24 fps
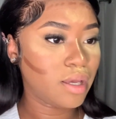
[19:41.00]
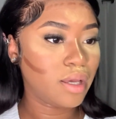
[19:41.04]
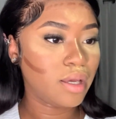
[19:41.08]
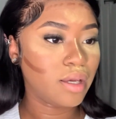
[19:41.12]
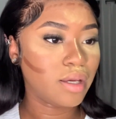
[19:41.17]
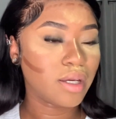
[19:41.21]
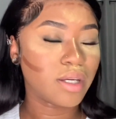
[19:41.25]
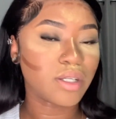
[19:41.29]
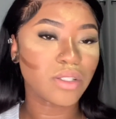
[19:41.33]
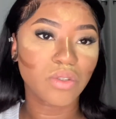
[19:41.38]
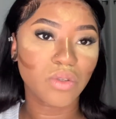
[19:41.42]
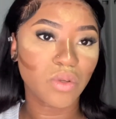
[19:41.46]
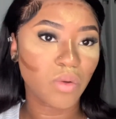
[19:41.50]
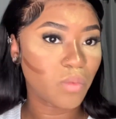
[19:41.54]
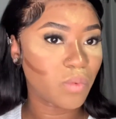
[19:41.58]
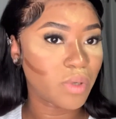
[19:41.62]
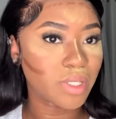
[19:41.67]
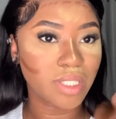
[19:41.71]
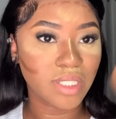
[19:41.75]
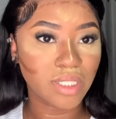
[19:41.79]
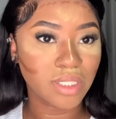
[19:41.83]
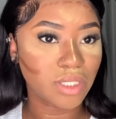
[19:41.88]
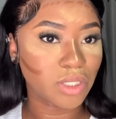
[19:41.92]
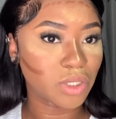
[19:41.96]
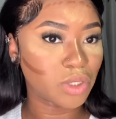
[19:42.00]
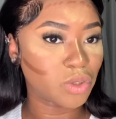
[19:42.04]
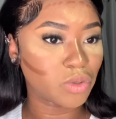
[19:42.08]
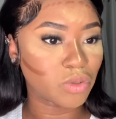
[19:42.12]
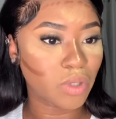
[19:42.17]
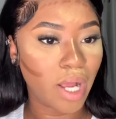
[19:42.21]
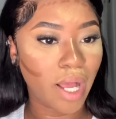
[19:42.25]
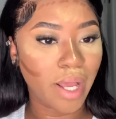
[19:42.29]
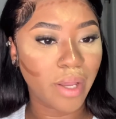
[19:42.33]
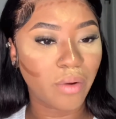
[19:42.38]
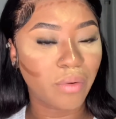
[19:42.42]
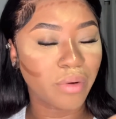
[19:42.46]
Because you don't want this to
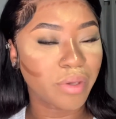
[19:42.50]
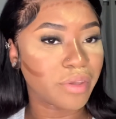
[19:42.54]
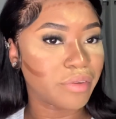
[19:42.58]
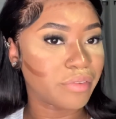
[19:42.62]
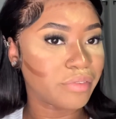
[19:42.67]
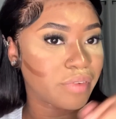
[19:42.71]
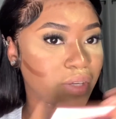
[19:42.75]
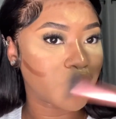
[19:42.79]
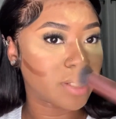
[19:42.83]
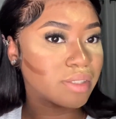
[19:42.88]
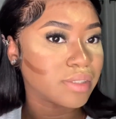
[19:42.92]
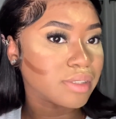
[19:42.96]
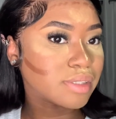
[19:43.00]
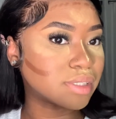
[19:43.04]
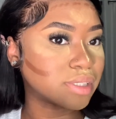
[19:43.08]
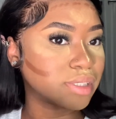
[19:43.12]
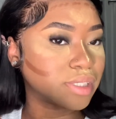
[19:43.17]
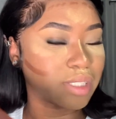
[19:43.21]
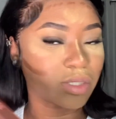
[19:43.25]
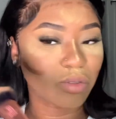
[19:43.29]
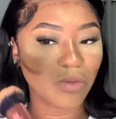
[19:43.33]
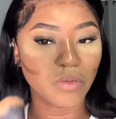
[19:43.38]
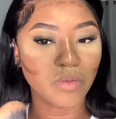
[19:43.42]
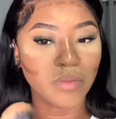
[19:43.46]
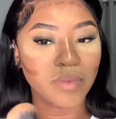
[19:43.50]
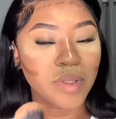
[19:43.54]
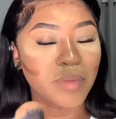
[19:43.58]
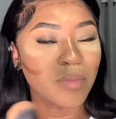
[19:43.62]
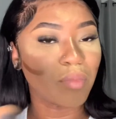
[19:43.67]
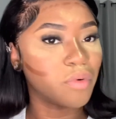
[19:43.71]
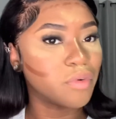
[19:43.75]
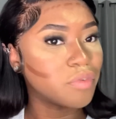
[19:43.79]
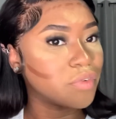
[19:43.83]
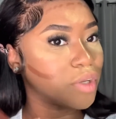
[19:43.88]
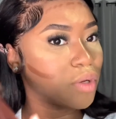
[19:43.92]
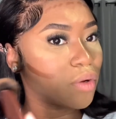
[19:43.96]
drag on your face because you will be
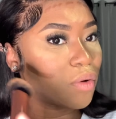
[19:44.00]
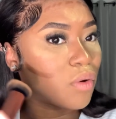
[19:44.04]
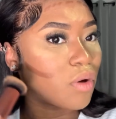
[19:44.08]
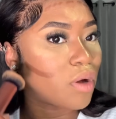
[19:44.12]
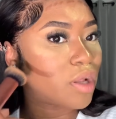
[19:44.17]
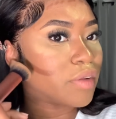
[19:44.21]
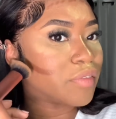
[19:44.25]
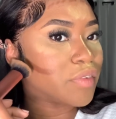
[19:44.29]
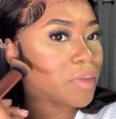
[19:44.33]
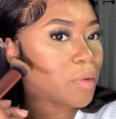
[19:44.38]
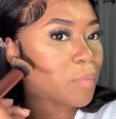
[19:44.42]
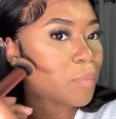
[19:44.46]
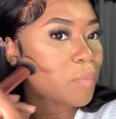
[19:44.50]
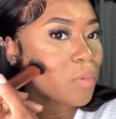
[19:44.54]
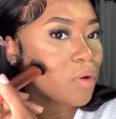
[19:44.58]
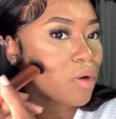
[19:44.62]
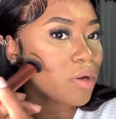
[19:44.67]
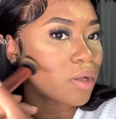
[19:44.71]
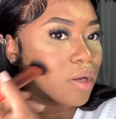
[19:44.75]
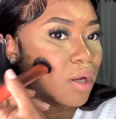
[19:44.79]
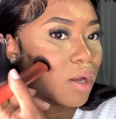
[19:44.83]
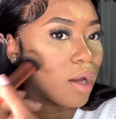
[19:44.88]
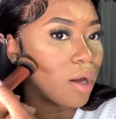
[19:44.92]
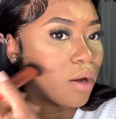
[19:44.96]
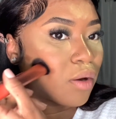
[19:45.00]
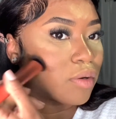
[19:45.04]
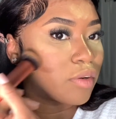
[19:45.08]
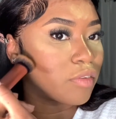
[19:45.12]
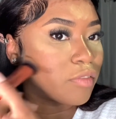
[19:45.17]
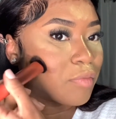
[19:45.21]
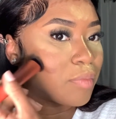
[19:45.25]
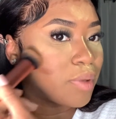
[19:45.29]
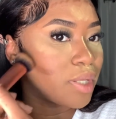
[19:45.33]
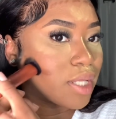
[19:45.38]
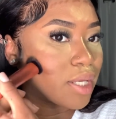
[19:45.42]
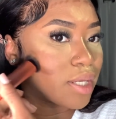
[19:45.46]
moving all of your product out of
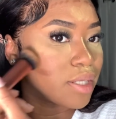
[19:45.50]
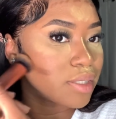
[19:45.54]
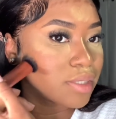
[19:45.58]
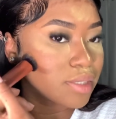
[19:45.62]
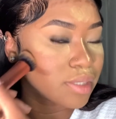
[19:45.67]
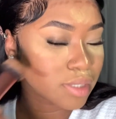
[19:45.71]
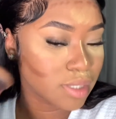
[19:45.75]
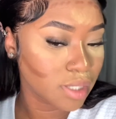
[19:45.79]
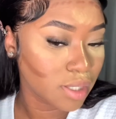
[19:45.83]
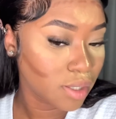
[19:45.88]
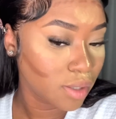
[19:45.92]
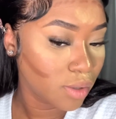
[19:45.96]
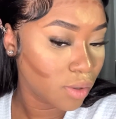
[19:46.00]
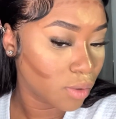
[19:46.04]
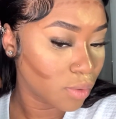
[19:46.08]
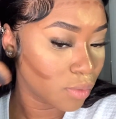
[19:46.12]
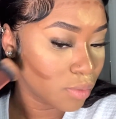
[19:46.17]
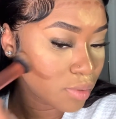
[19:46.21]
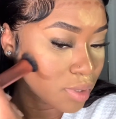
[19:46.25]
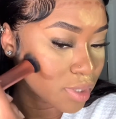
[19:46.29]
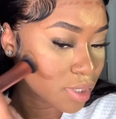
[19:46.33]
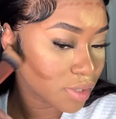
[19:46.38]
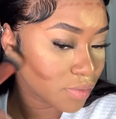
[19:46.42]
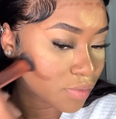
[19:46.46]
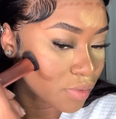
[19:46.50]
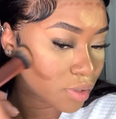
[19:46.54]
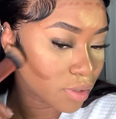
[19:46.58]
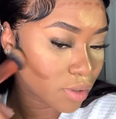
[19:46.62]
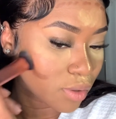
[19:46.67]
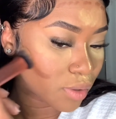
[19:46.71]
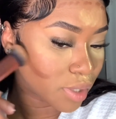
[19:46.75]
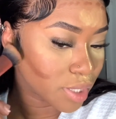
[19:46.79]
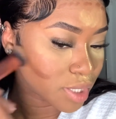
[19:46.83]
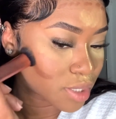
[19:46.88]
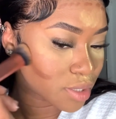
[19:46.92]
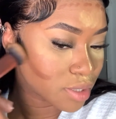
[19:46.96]
place. Oh, this feels
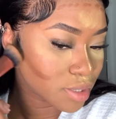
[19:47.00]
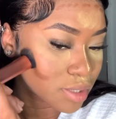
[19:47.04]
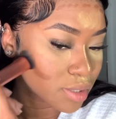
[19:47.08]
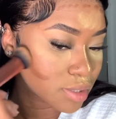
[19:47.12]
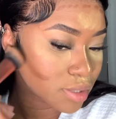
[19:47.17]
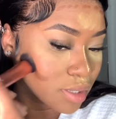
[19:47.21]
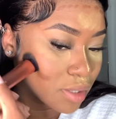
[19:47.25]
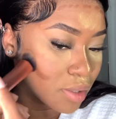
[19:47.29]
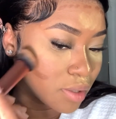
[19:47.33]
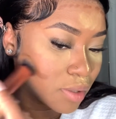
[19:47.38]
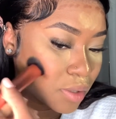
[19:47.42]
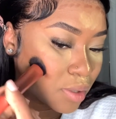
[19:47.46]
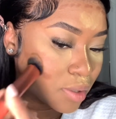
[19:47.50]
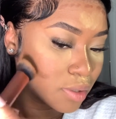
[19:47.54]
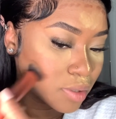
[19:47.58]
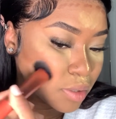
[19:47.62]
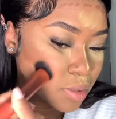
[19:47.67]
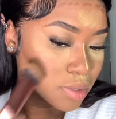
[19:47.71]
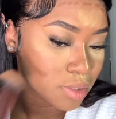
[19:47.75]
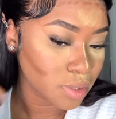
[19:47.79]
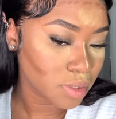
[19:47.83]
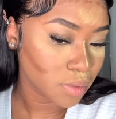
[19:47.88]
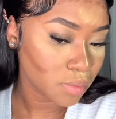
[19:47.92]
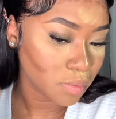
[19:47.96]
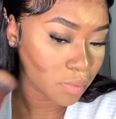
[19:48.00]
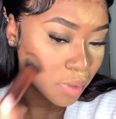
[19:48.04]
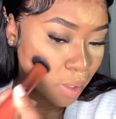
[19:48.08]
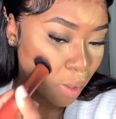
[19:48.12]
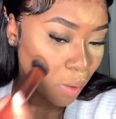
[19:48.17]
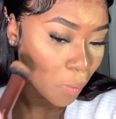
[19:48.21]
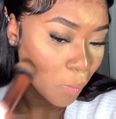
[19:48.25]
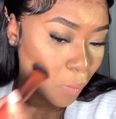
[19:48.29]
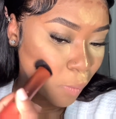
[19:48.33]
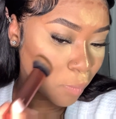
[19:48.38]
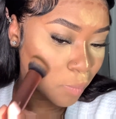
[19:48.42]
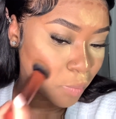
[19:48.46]
gorgeous. So
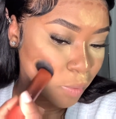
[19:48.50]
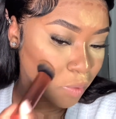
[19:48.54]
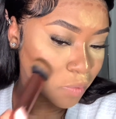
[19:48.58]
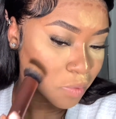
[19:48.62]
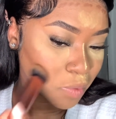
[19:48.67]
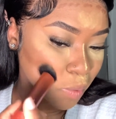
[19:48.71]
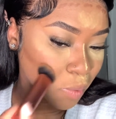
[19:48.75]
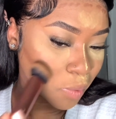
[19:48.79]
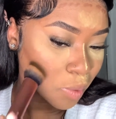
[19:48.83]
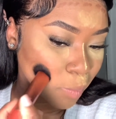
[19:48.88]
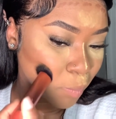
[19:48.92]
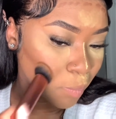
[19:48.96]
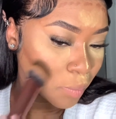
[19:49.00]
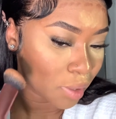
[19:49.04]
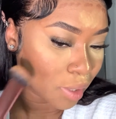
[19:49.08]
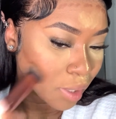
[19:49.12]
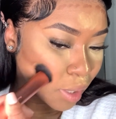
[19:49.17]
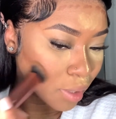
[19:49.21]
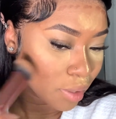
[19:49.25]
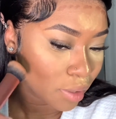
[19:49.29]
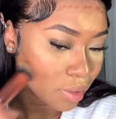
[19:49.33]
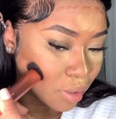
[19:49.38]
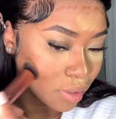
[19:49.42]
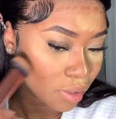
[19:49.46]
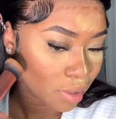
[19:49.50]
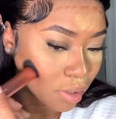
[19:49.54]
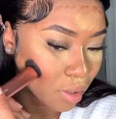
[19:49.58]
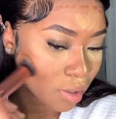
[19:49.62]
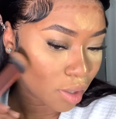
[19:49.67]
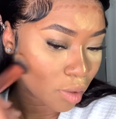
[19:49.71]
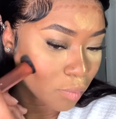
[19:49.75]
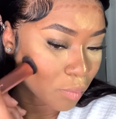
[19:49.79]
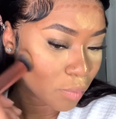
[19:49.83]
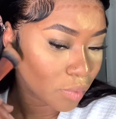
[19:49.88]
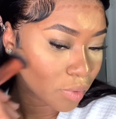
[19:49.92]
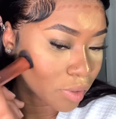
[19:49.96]
now I'm just going to blend in an
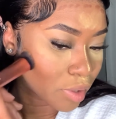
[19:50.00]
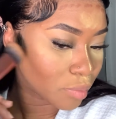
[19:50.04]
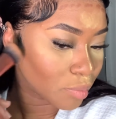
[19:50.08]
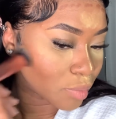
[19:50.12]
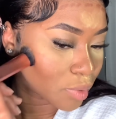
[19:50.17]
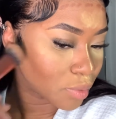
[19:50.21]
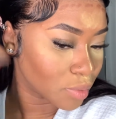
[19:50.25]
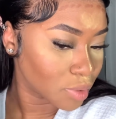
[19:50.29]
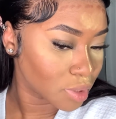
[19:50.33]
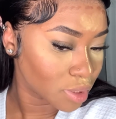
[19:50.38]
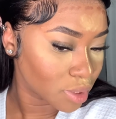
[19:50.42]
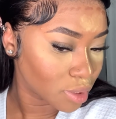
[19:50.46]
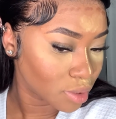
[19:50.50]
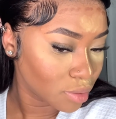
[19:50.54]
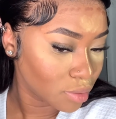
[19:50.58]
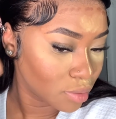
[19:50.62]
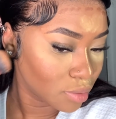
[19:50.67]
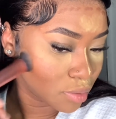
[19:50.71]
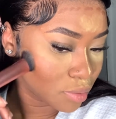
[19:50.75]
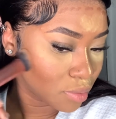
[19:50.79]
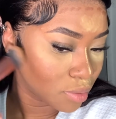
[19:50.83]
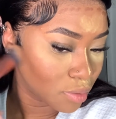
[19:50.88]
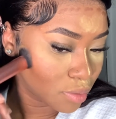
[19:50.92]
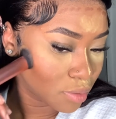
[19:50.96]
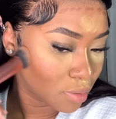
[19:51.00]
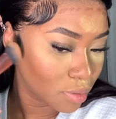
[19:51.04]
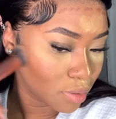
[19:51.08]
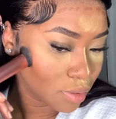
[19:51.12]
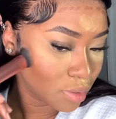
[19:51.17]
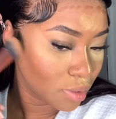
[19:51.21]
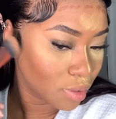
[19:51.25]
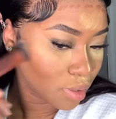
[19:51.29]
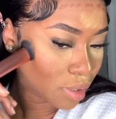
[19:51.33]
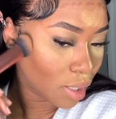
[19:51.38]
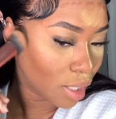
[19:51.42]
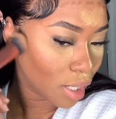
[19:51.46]
upward motion.
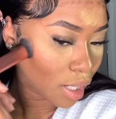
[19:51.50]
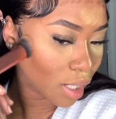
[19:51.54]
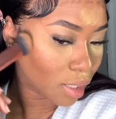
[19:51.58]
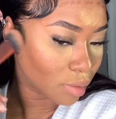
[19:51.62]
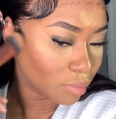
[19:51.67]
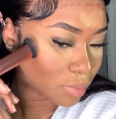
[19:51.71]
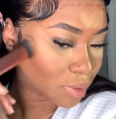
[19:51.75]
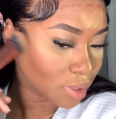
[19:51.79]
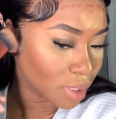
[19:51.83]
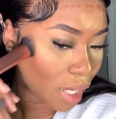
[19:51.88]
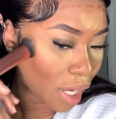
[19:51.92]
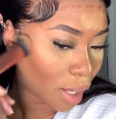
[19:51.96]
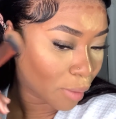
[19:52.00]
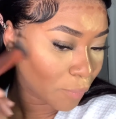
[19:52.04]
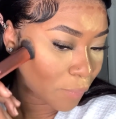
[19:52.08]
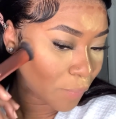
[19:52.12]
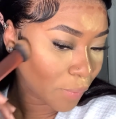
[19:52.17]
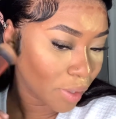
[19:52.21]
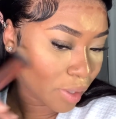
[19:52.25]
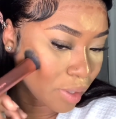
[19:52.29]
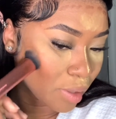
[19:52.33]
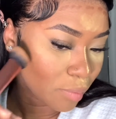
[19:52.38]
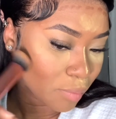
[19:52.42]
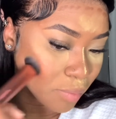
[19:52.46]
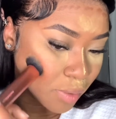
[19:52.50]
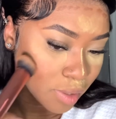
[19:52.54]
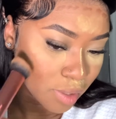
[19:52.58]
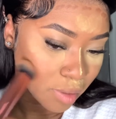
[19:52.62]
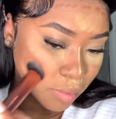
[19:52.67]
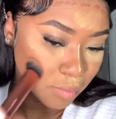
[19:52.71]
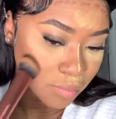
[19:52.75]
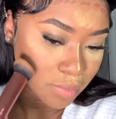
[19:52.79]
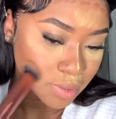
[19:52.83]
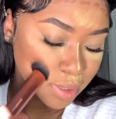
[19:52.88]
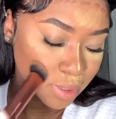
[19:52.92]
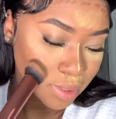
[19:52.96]
I'm tapping, but
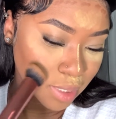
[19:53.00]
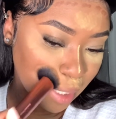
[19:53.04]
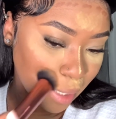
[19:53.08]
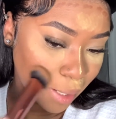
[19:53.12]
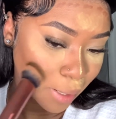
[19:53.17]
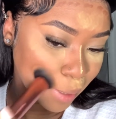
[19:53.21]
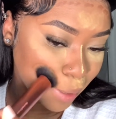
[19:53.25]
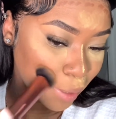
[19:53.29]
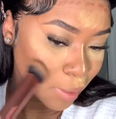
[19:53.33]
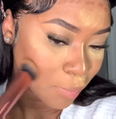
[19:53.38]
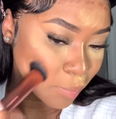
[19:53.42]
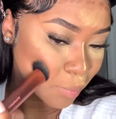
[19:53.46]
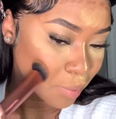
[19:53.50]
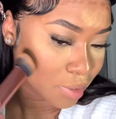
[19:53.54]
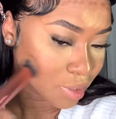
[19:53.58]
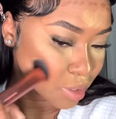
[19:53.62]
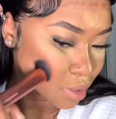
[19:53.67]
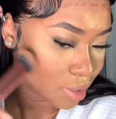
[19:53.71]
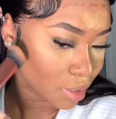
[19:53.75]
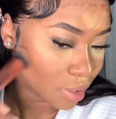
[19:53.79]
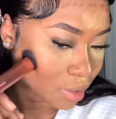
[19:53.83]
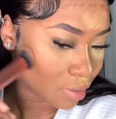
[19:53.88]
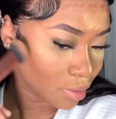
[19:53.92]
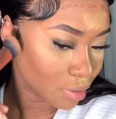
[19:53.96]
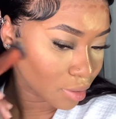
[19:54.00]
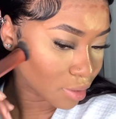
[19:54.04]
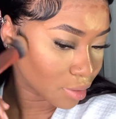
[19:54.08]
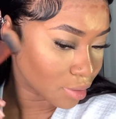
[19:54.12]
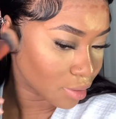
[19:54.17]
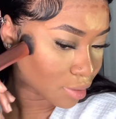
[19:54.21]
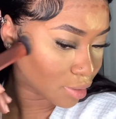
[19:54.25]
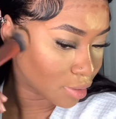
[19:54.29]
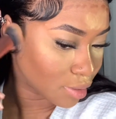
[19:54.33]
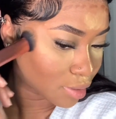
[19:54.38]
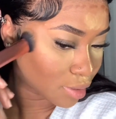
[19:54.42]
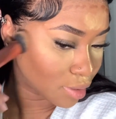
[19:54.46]
I'm slightly pushing
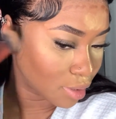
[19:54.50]
because